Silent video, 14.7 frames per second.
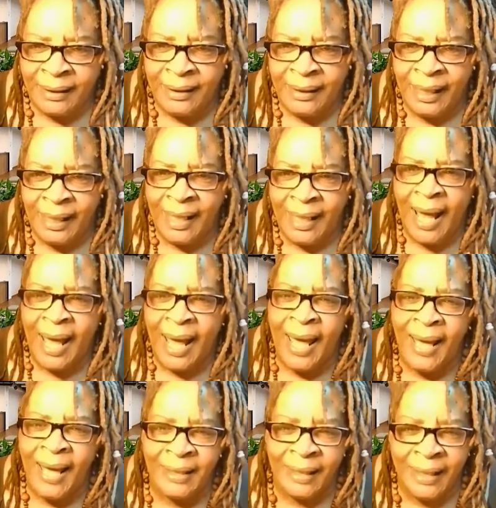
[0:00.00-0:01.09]
that said,
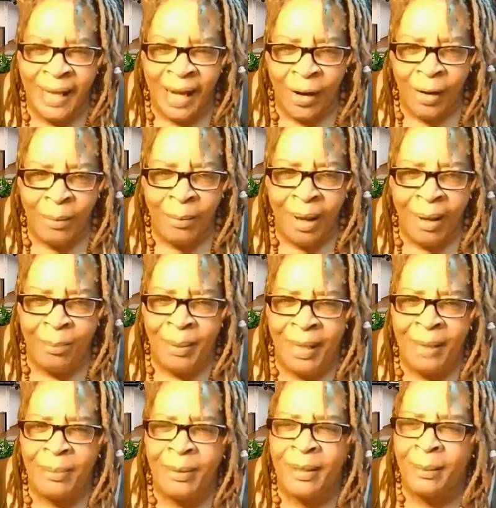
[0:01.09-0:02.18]
I had to carry
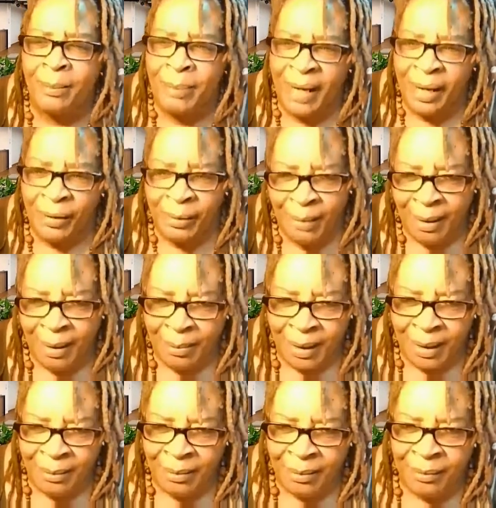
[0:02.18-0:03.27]
my baby to bury
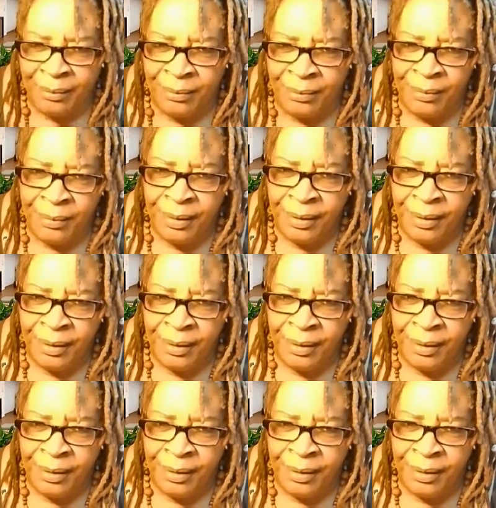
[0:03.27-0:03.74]
my baby.